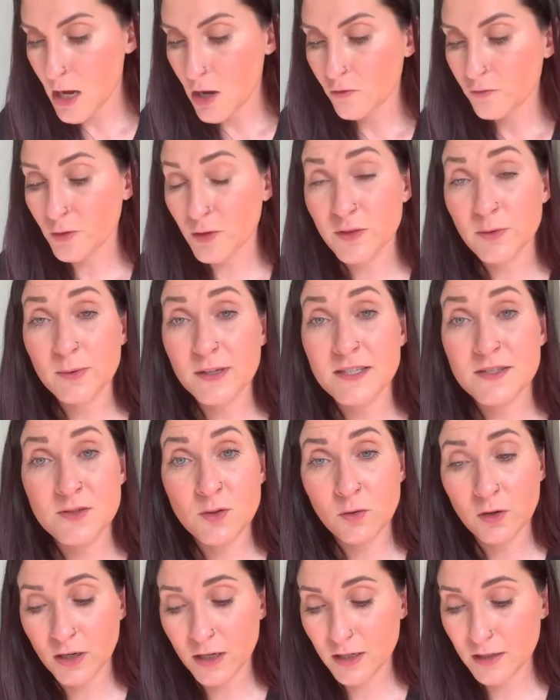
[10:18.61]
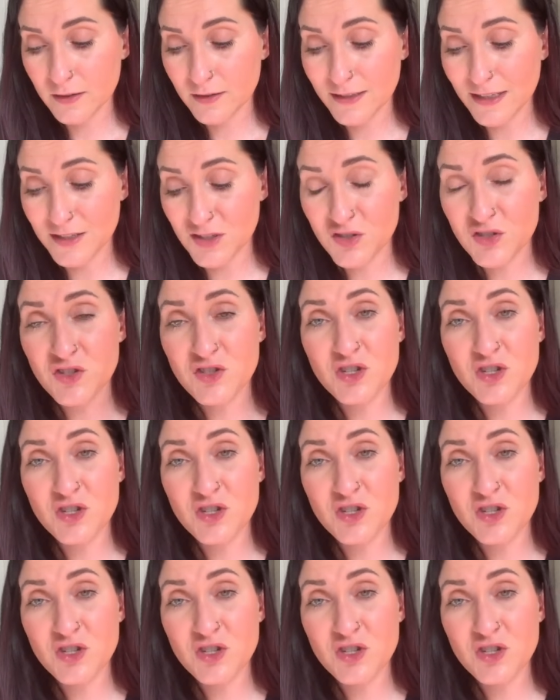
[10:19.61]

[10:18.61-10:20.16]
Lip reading: For the resort, that's